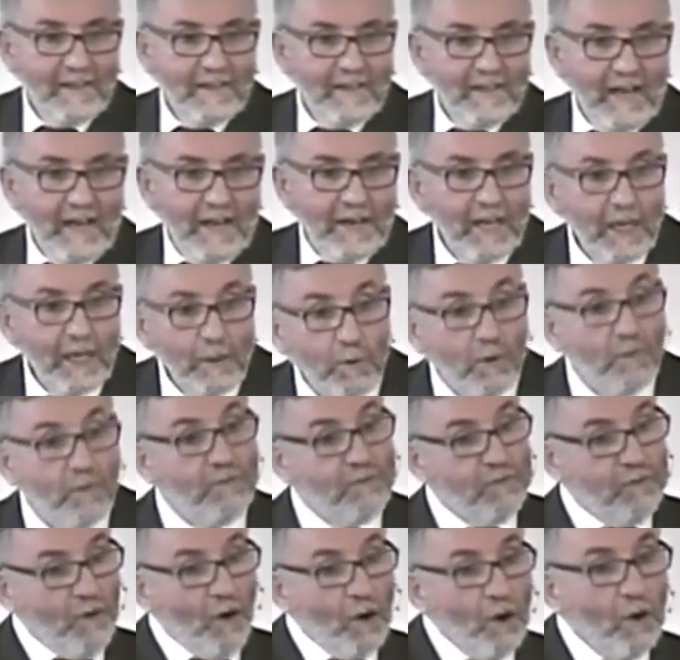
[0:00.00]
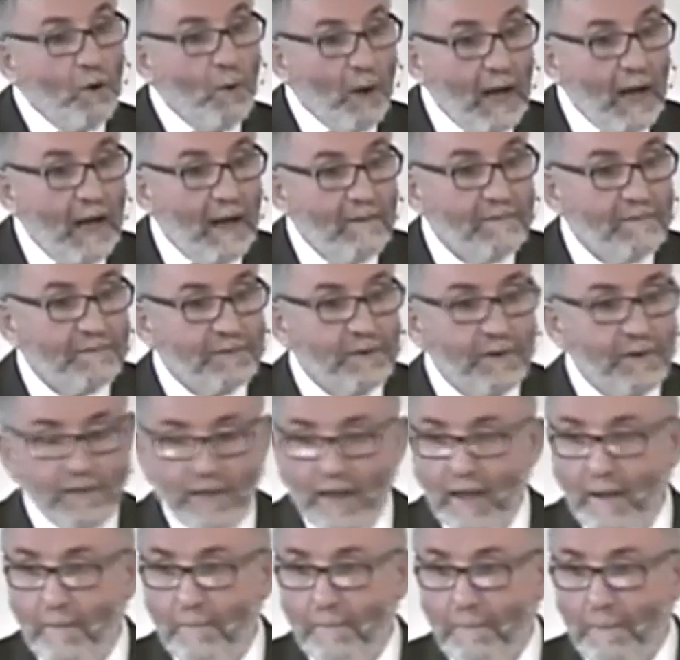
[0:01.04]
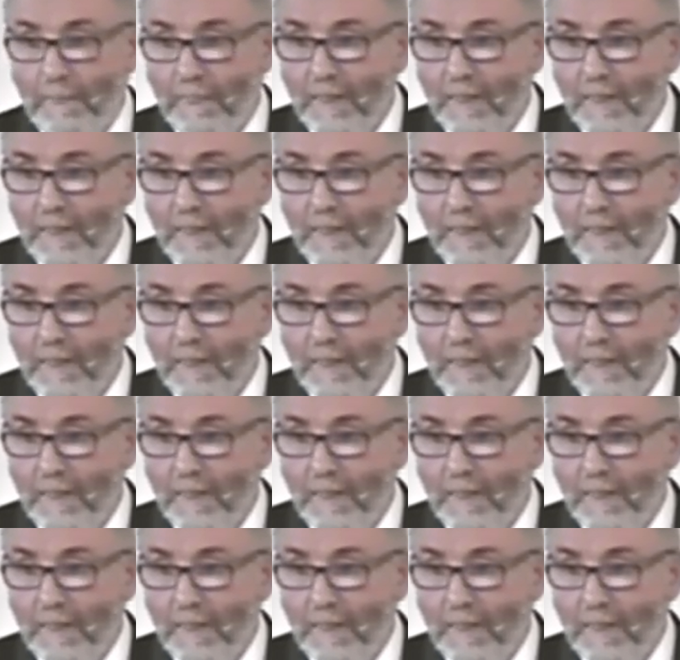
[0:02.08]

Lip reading: And he will follow after them.